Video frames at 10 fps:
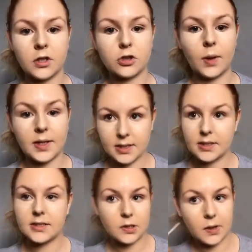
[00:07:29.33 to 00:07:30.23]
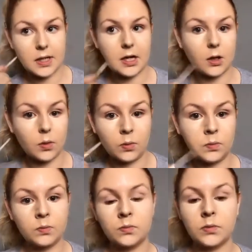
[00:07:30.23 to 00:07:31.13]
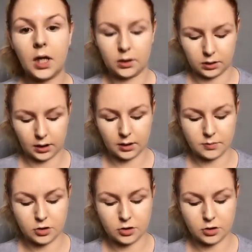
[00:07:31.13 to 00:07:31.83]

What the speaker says: So as you can see right now, I look like